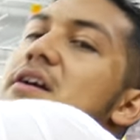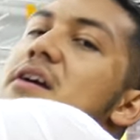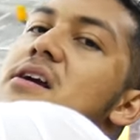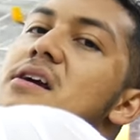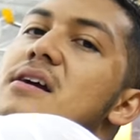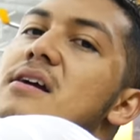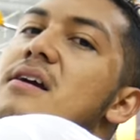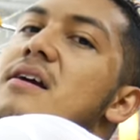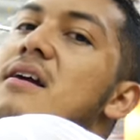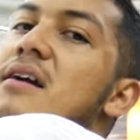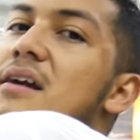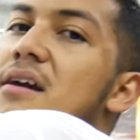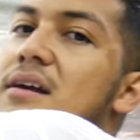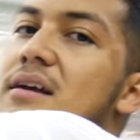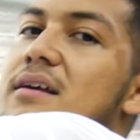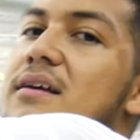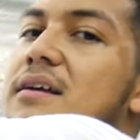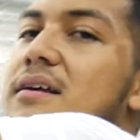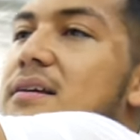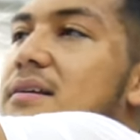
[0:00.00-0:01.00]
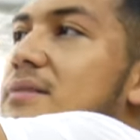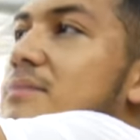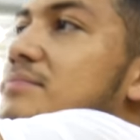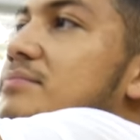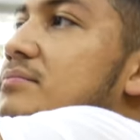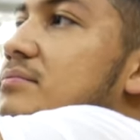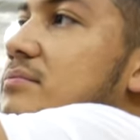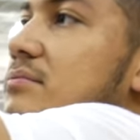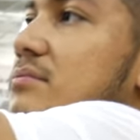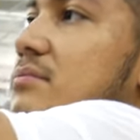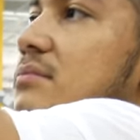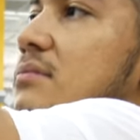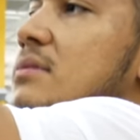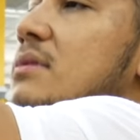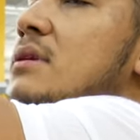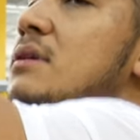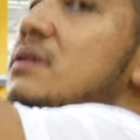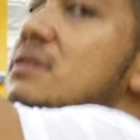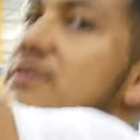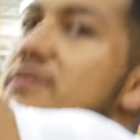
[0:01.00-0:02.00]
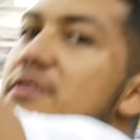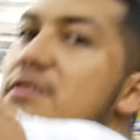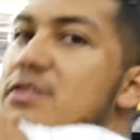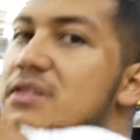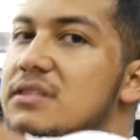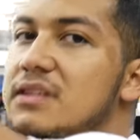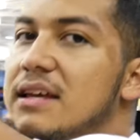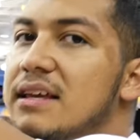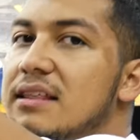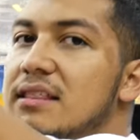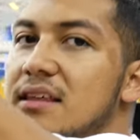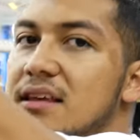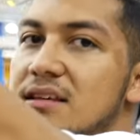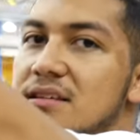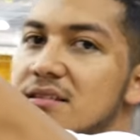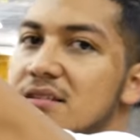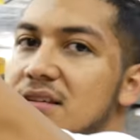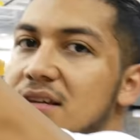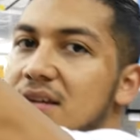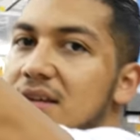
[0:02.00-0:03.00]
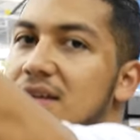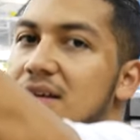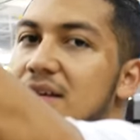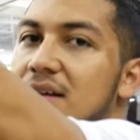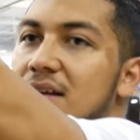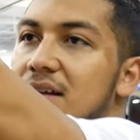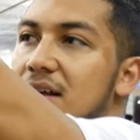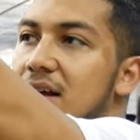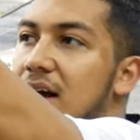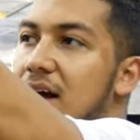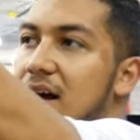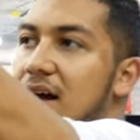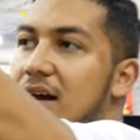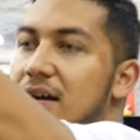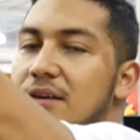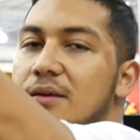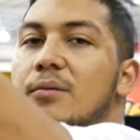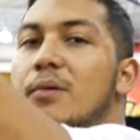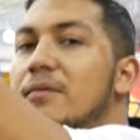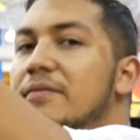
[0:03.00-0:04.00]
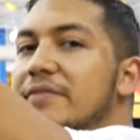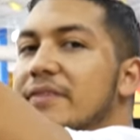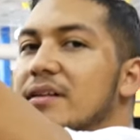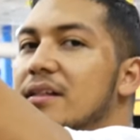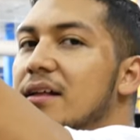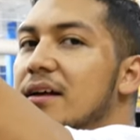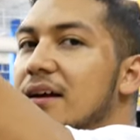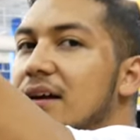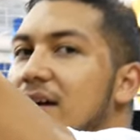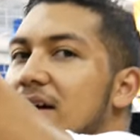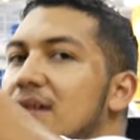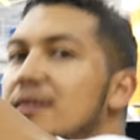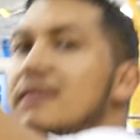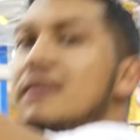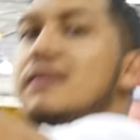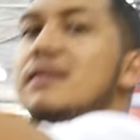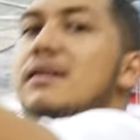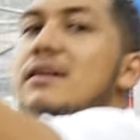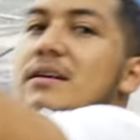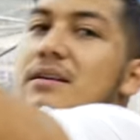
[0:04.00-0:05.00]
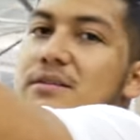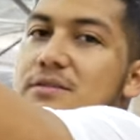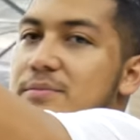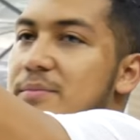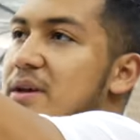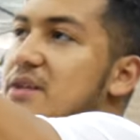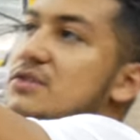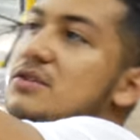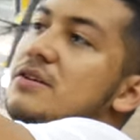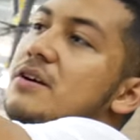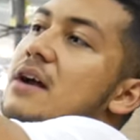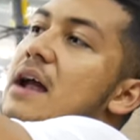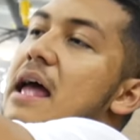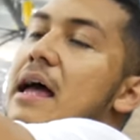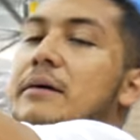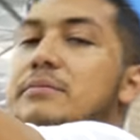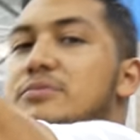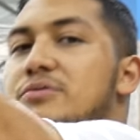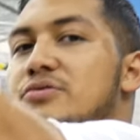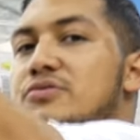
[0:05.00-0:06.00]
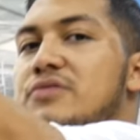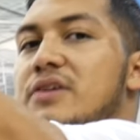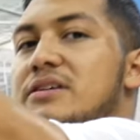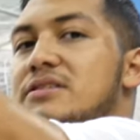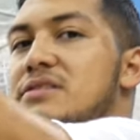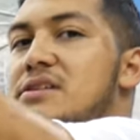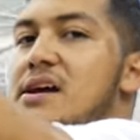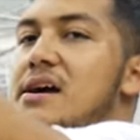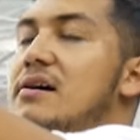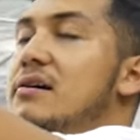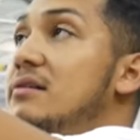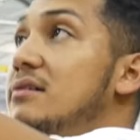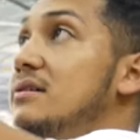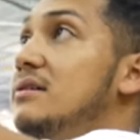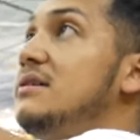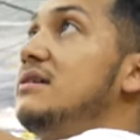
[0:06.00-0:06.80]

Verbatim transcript: here, because if you're just like this, uh, you won't feel it. So make sure your abs are stretched out.